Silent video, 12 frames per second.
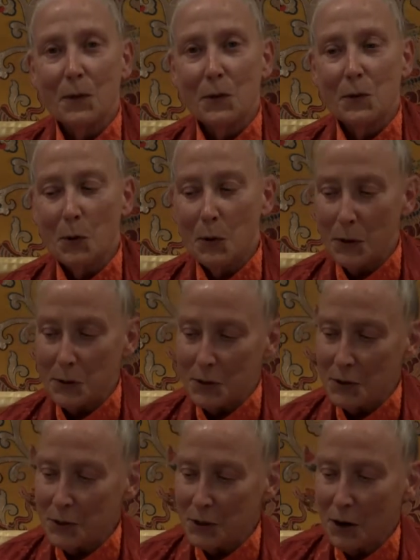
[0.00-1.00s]
So this
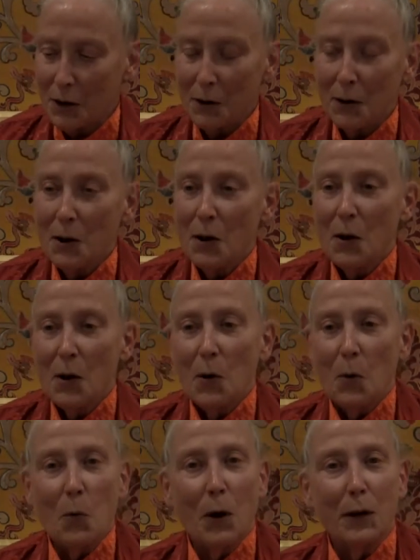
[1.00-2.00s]
is our
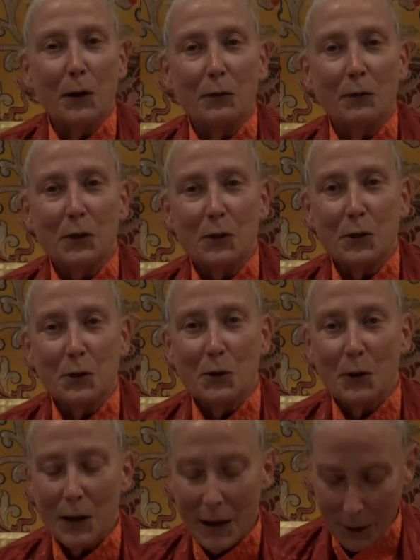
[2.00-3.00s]
wonderful
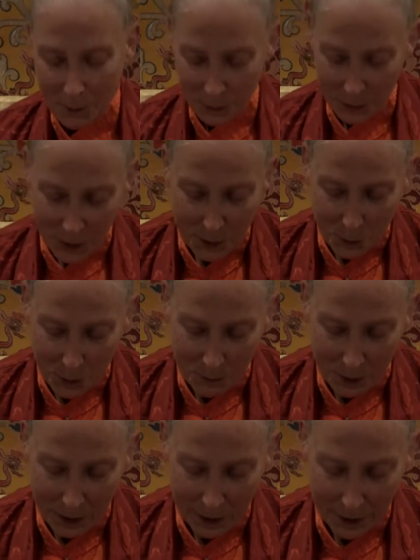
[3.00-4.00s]
story. I think we
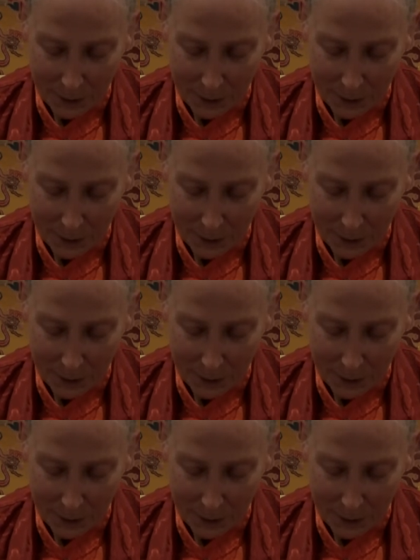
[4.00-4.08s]
might